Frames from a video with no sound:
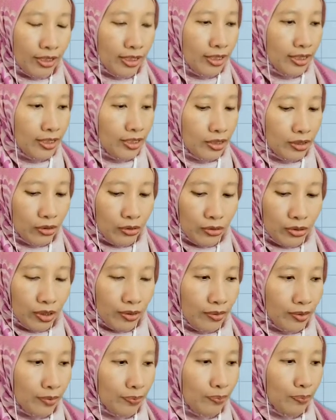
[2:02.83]
So
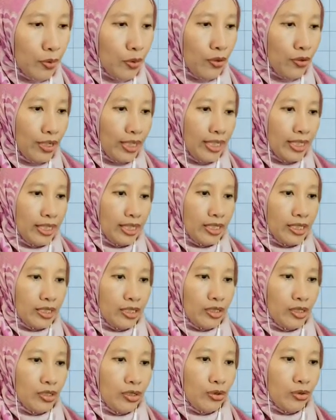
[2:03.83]
the point
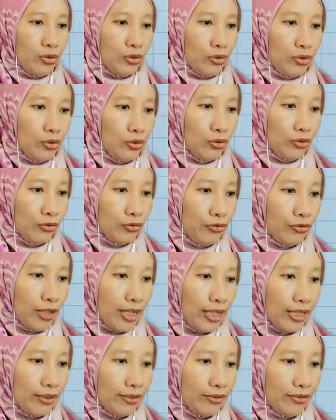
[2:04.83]
is 2,
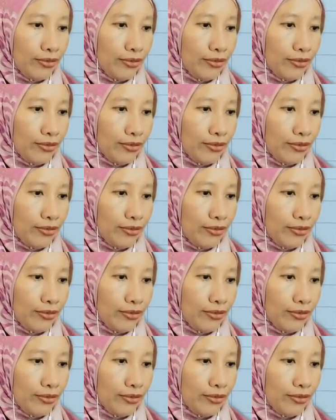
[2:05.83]
5.